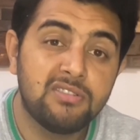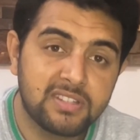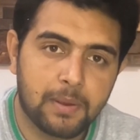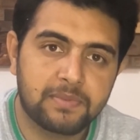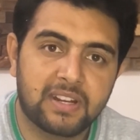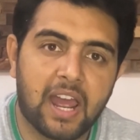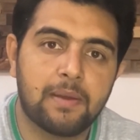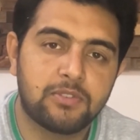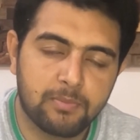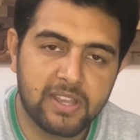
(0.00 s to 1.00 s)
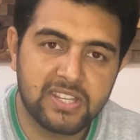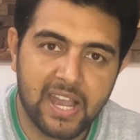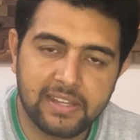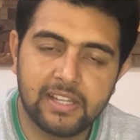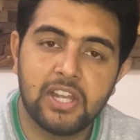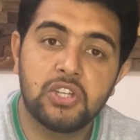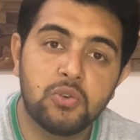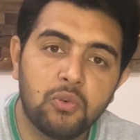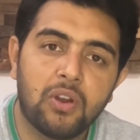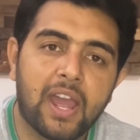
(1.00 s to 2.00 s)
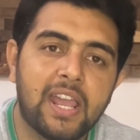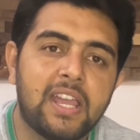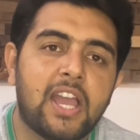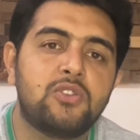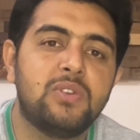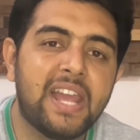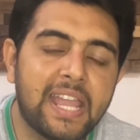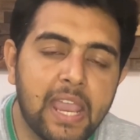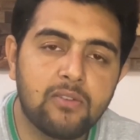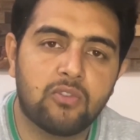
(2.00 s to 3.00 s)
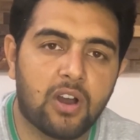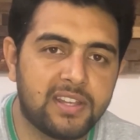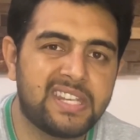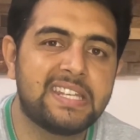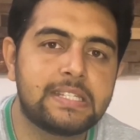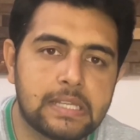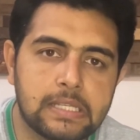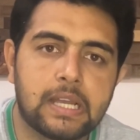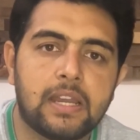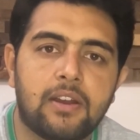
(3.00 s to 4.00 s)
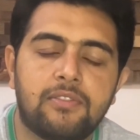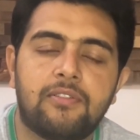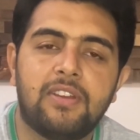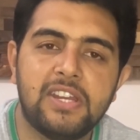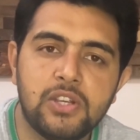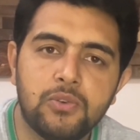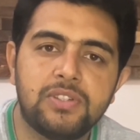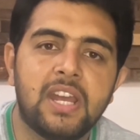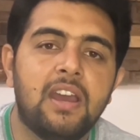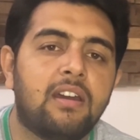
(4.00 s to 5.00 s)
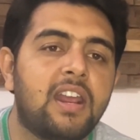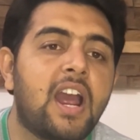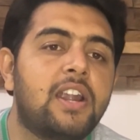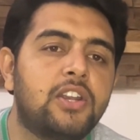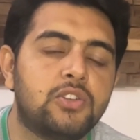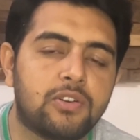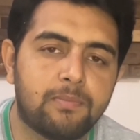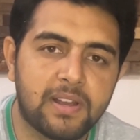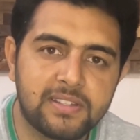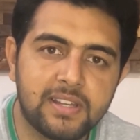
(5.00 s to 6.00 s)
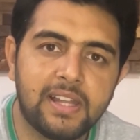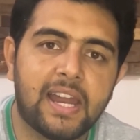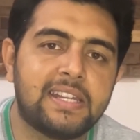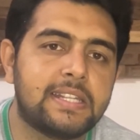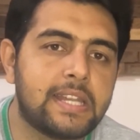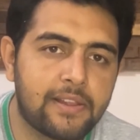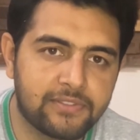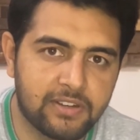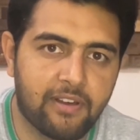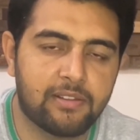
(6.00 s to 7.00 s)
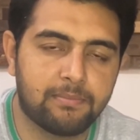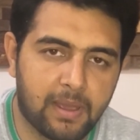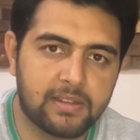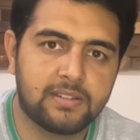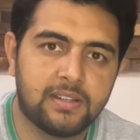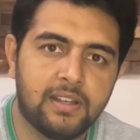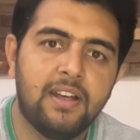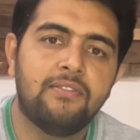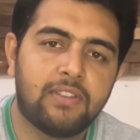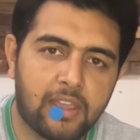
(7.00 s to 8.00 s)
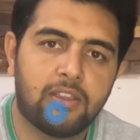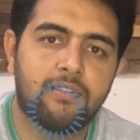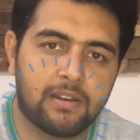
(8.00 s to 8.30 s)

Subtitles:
subscribe to my channel to actually again watch such kind of videos regarding your personal and the self-development. Thank you very